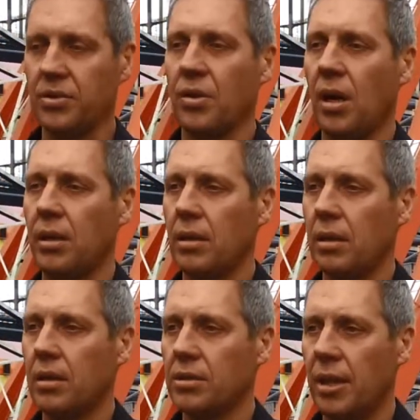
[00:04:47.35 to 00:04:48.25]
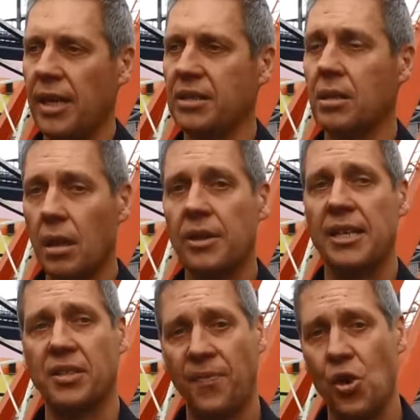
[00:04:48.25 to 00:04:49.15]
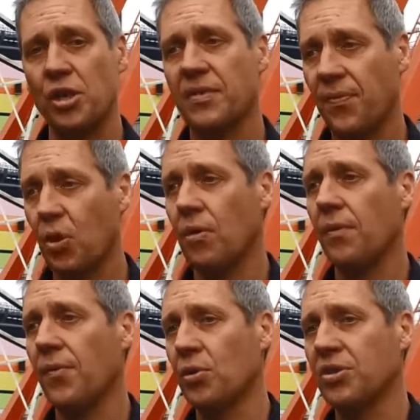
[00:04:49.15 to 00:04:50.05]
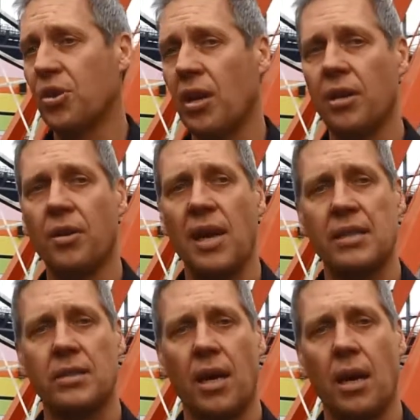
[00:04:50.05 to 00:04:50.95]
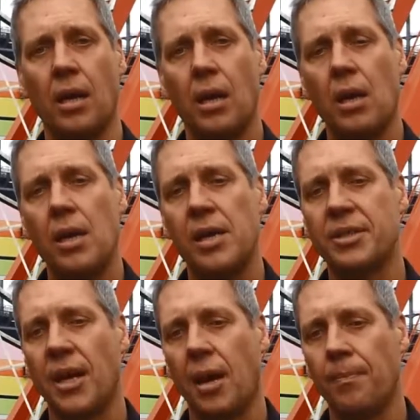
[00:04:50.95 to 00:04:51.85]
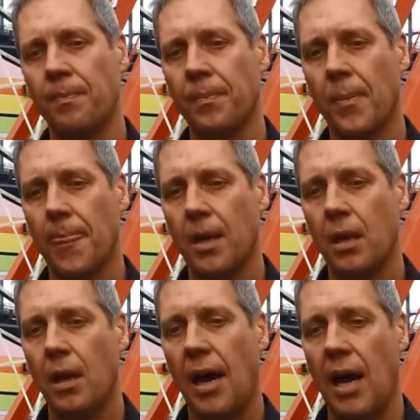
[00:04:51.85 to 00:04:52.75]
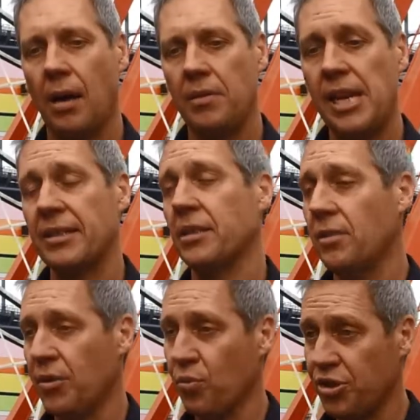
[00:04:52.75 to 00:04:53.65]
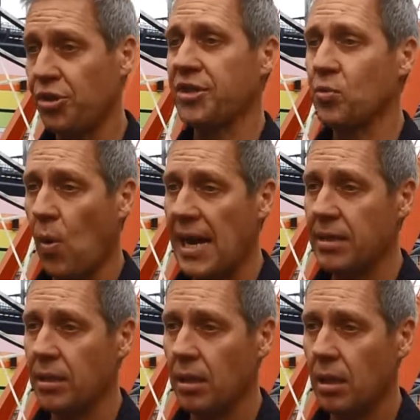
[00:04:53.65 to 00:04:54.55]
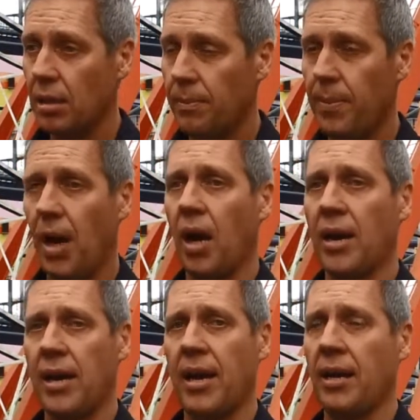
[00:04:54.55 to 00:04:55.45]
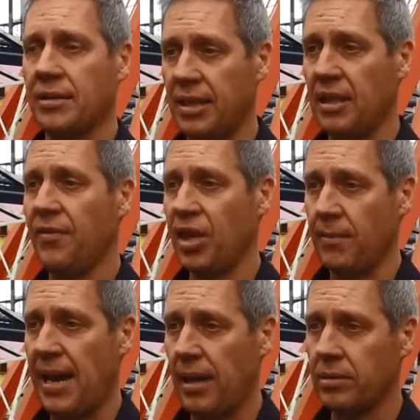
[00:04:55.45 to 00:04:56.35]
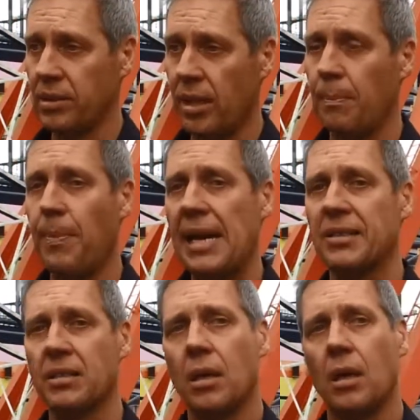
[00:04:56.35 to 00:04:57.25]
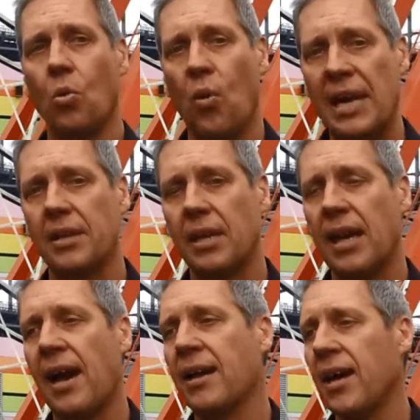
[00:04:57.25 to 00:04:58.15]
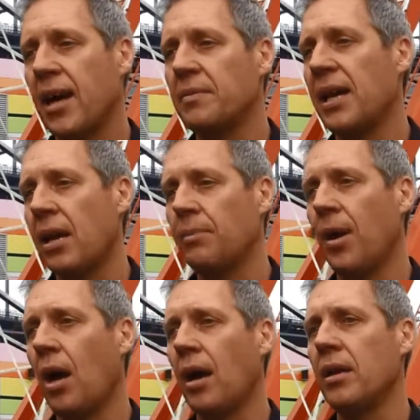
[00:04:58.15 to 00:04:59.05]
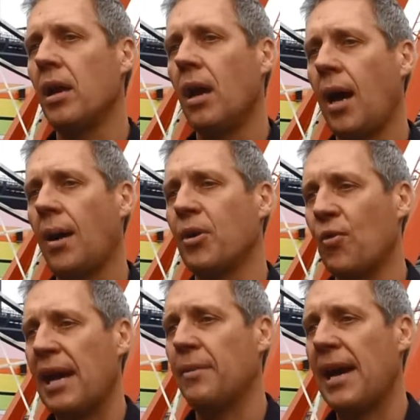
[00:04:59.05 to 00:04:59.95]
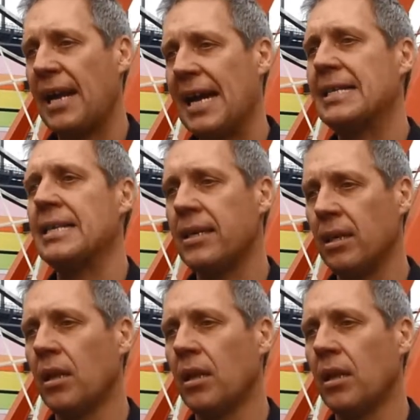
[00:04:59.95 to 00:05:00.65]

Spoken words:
That's right. So that's a first for Australia, and it's yes, it reduces weight by a significant amount. So the base weight of the car came down by around about 80